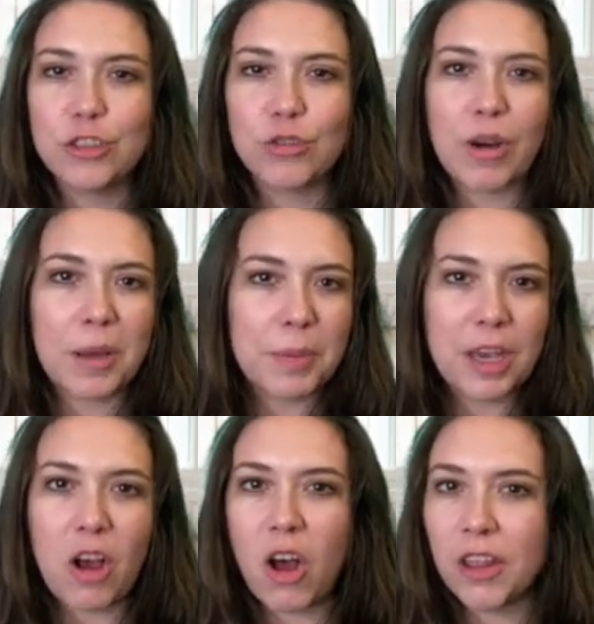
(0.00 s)
dropping
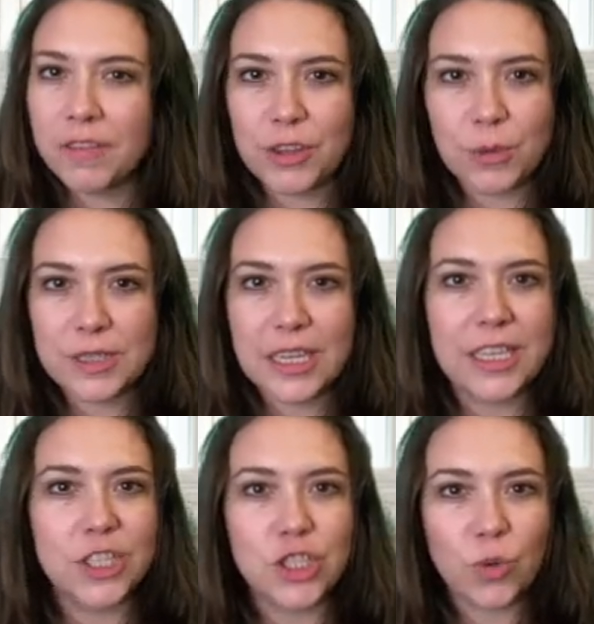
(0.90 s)
all of those
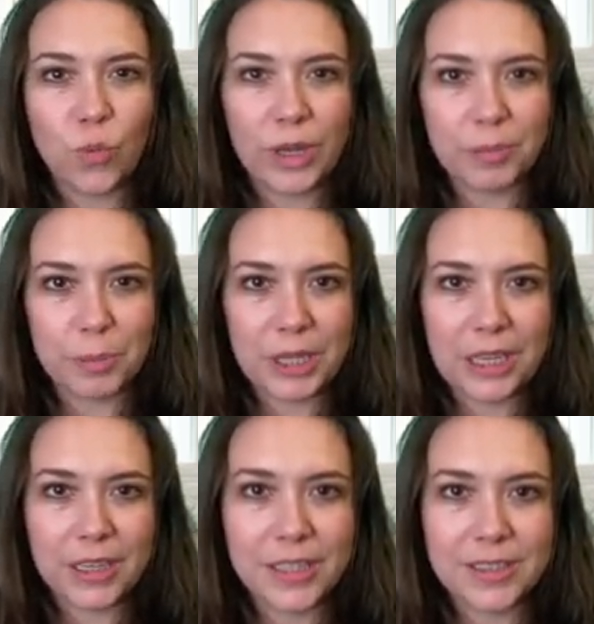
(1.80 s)
into one
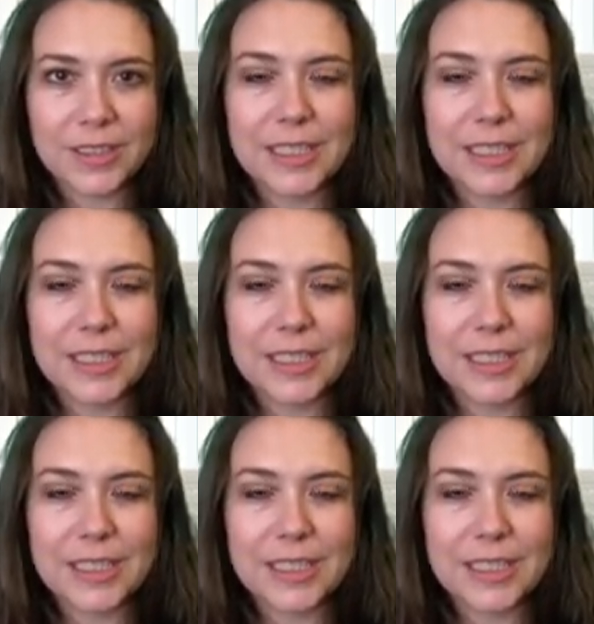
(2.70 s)
playlist.